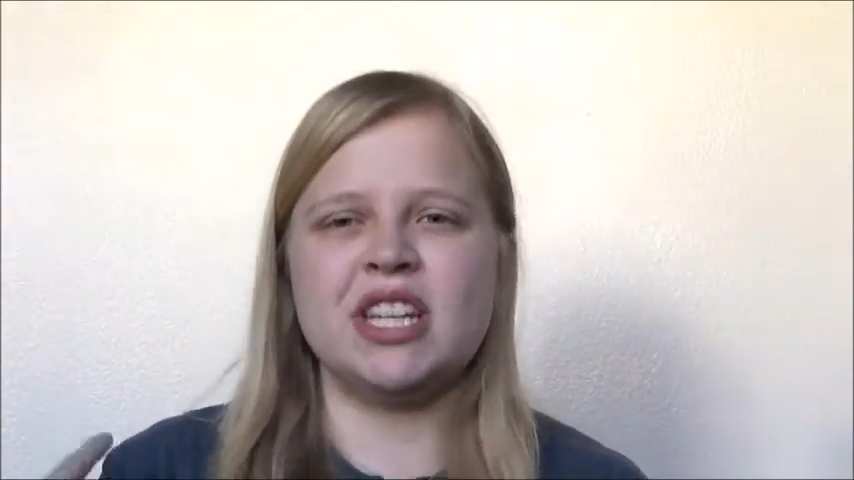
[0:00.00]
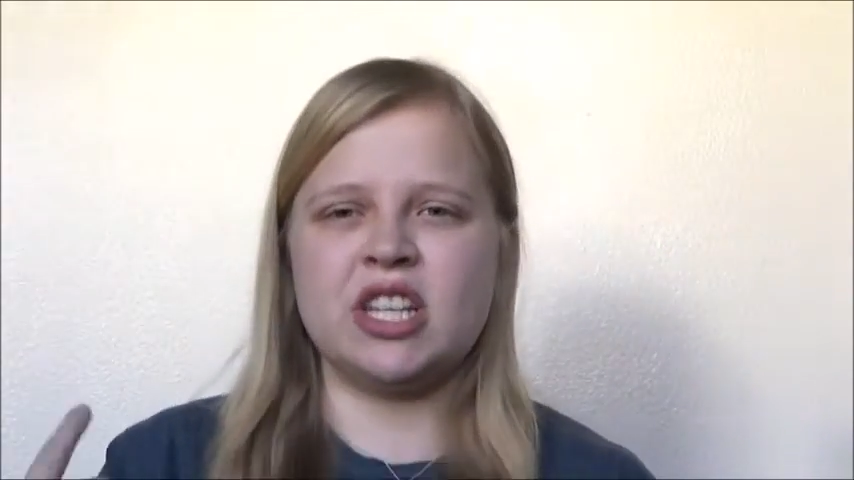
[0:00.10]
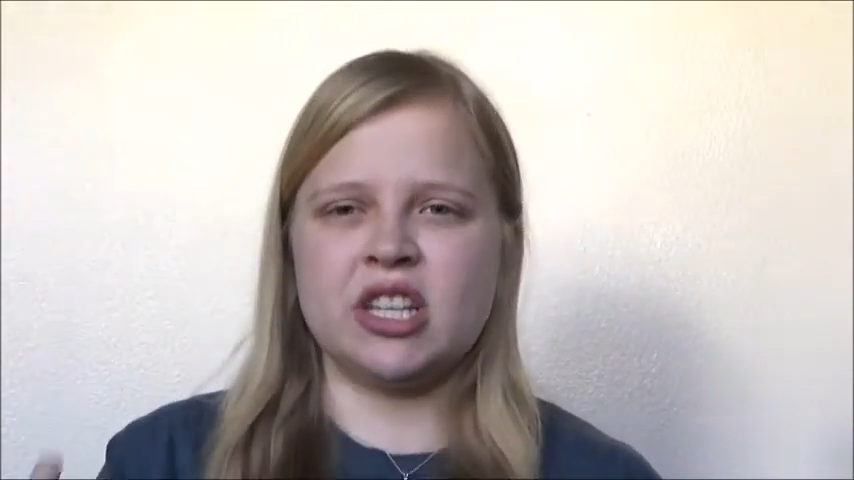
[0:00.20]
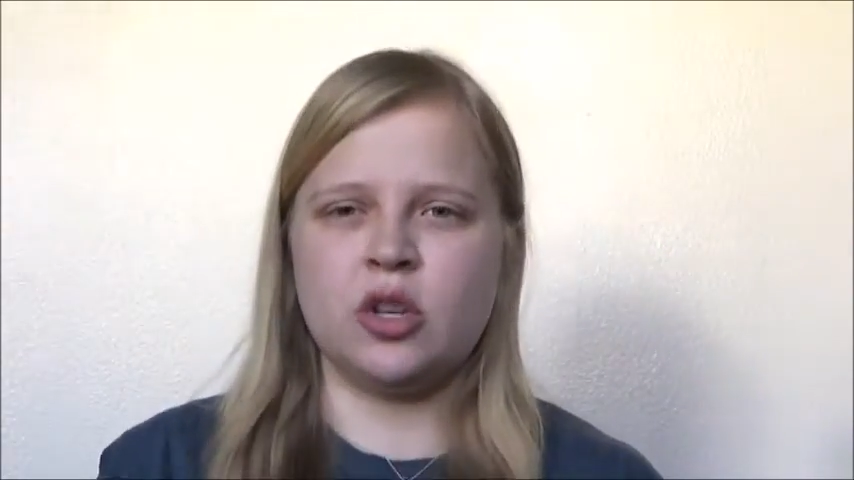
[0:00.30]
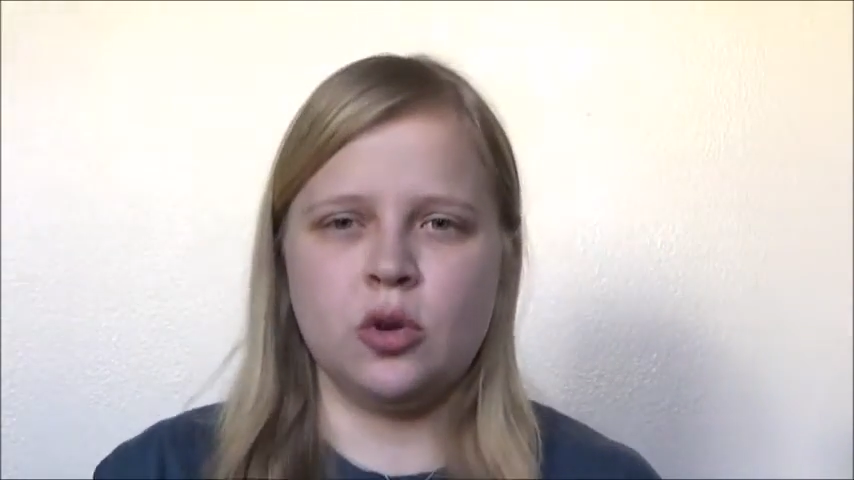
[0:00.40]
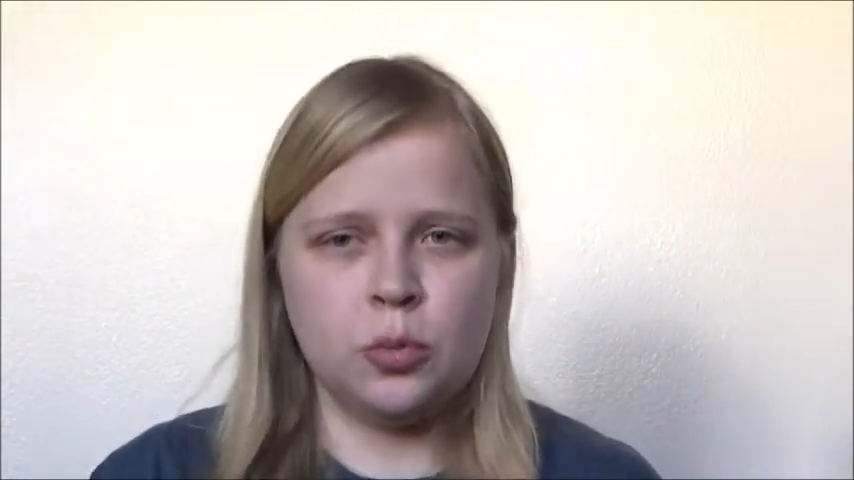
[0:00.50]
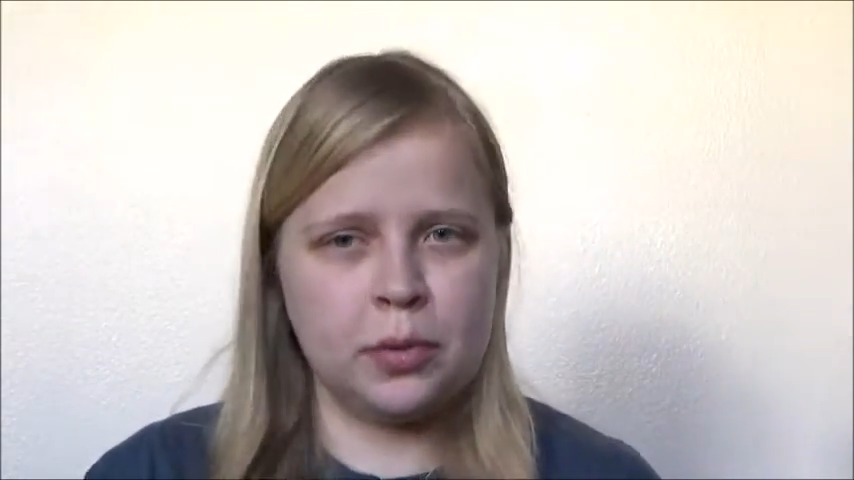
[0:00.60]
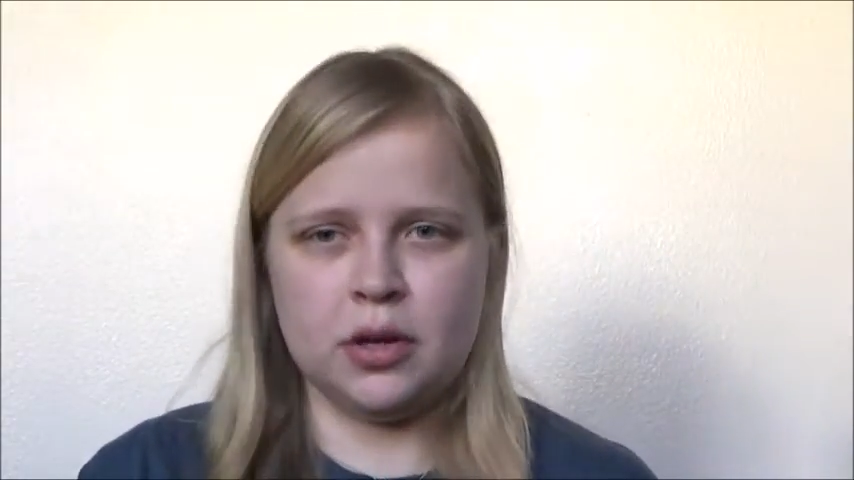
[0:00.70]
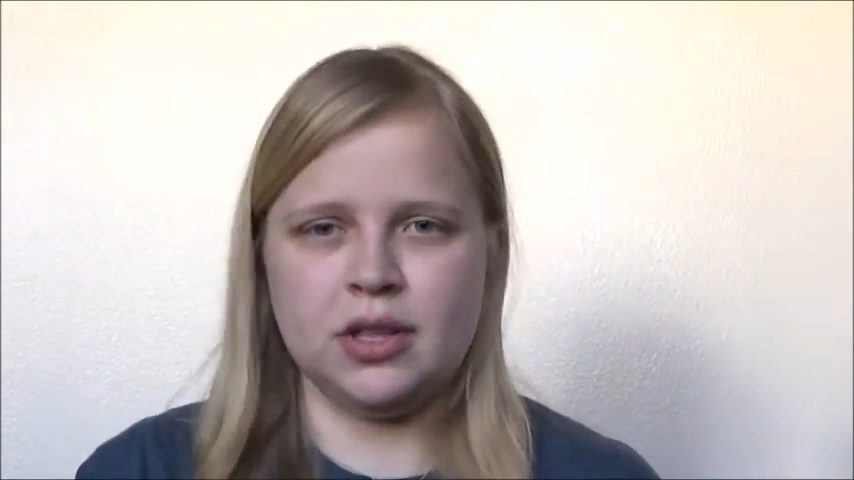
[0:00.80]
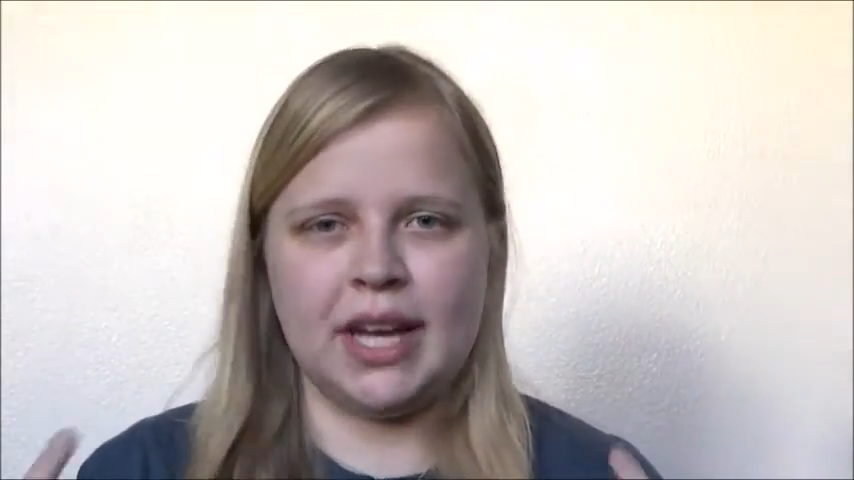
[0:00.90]

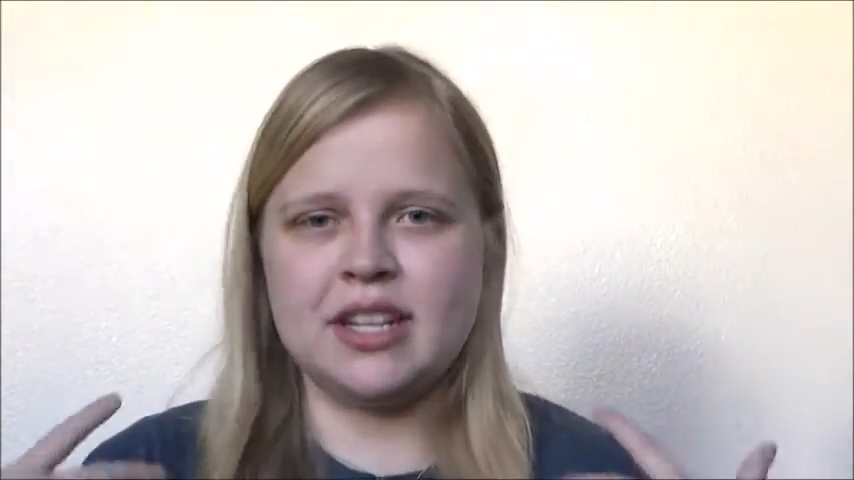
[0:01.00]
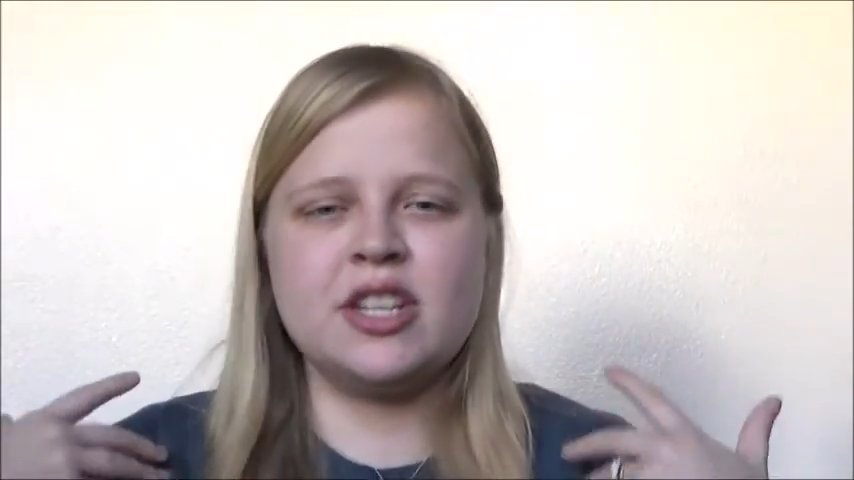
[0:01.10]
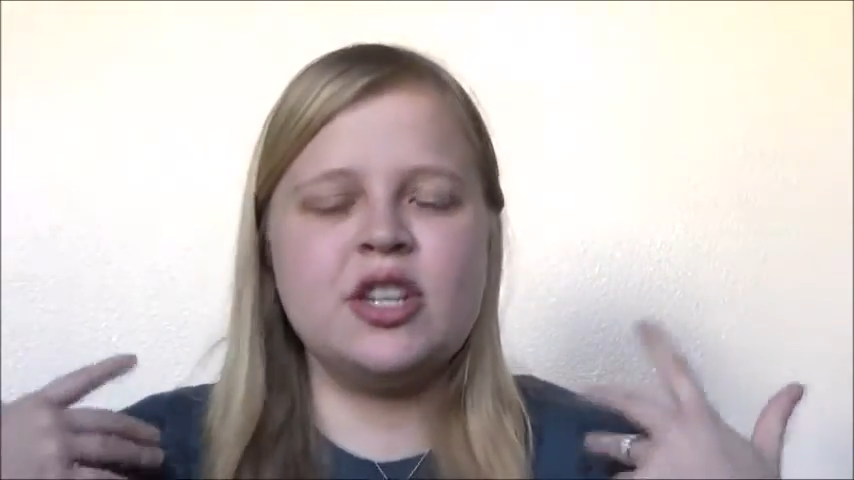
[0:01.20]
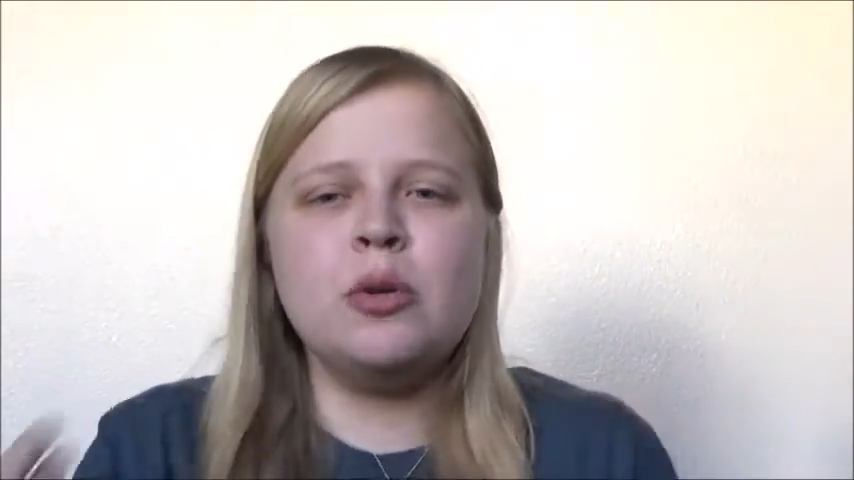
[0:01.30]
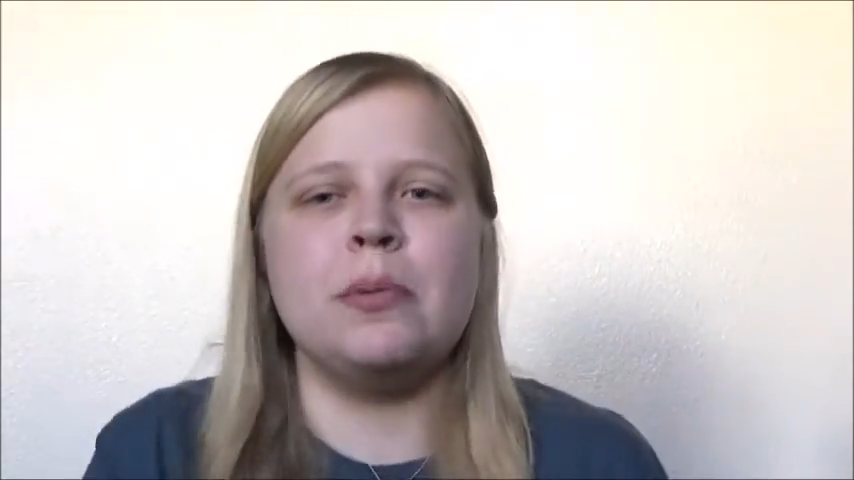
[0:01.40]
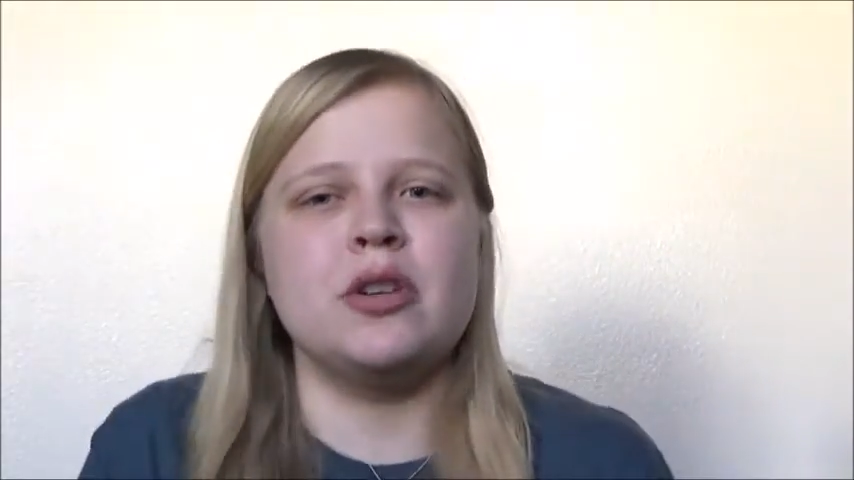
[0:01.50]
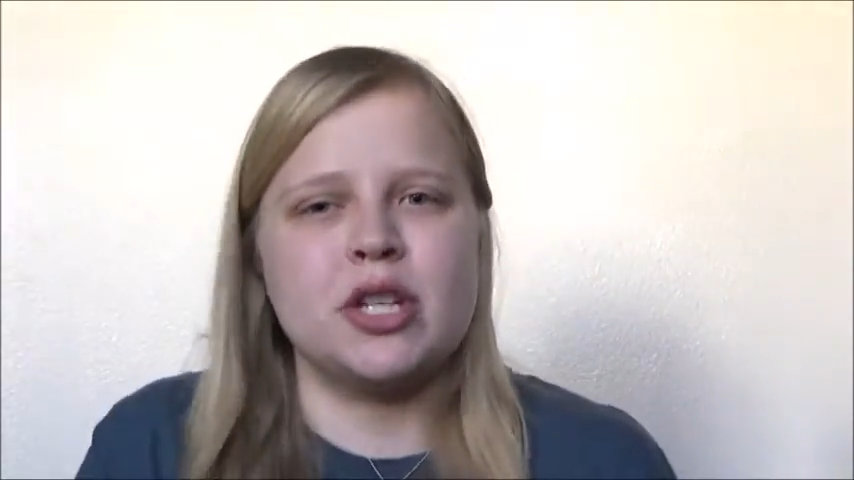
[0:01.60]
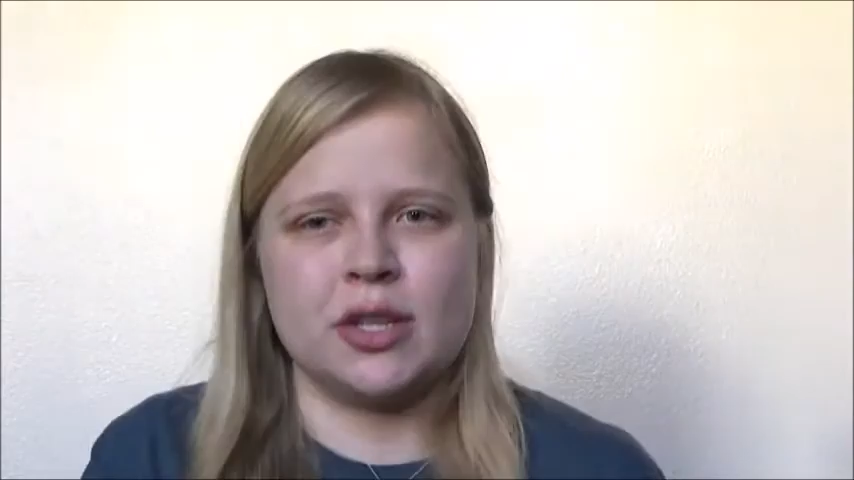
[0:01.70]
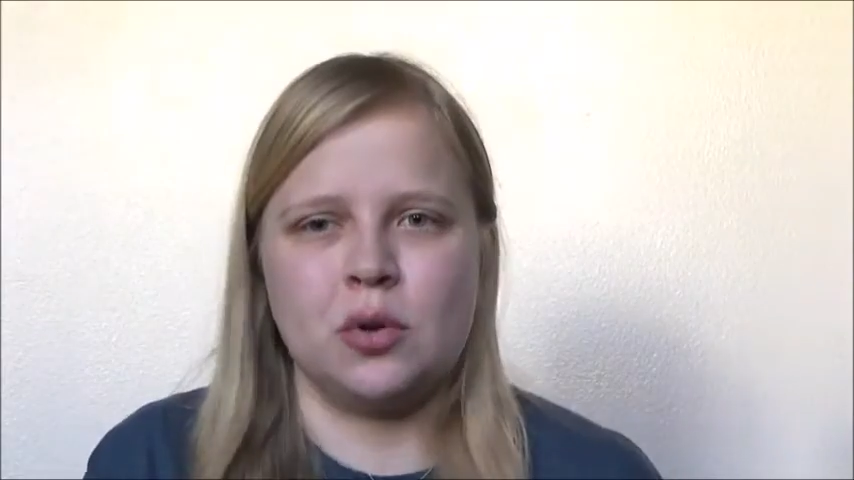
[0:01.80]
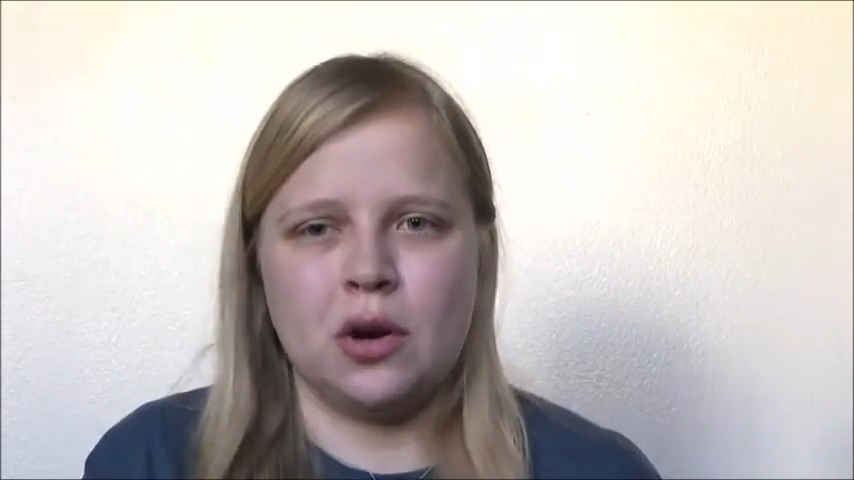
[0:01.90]
super
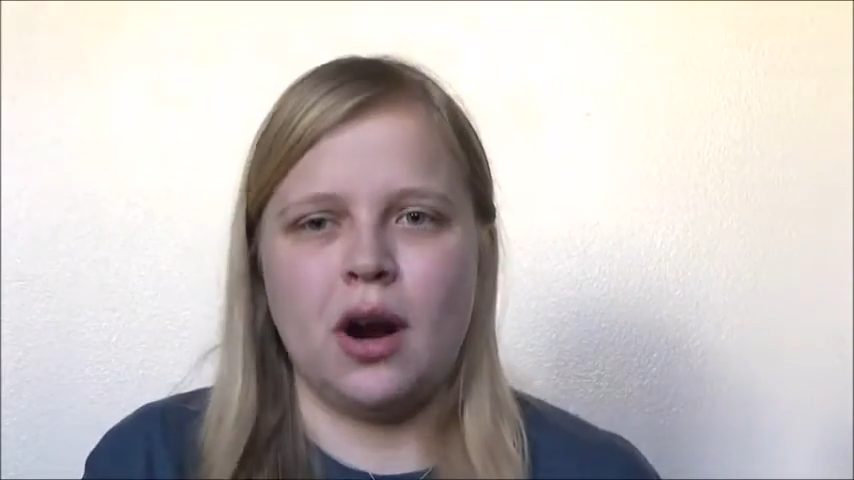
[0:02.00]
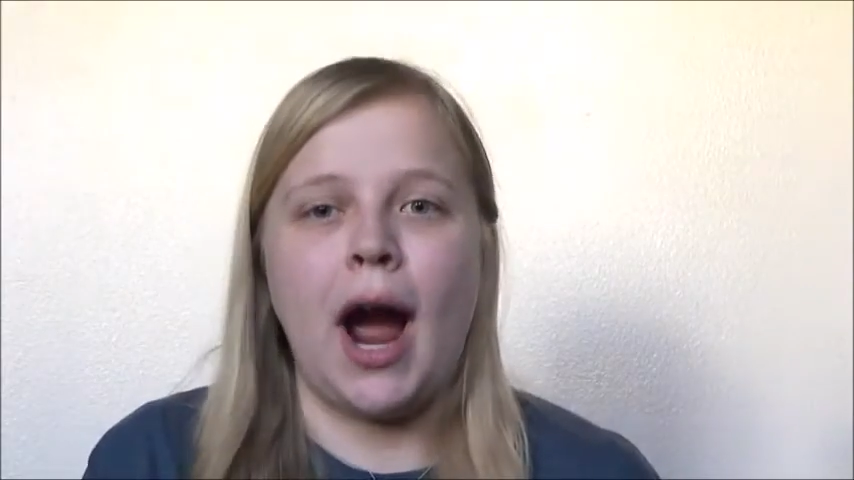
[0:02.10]
sore.